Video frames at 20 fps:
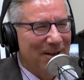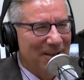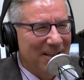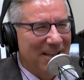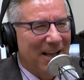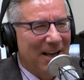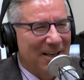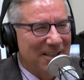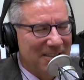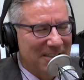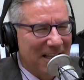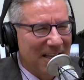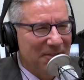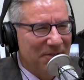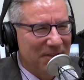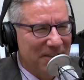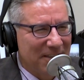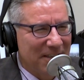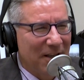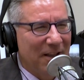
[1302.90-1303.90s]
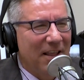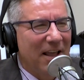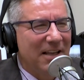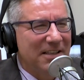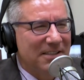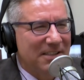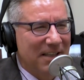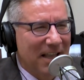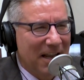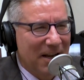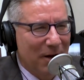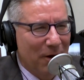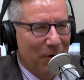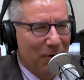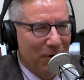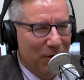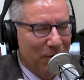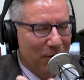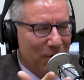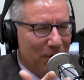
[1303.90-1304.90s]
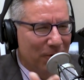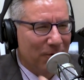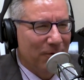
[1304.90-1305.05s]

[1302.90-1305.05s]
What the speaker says: Yeah, because they know you.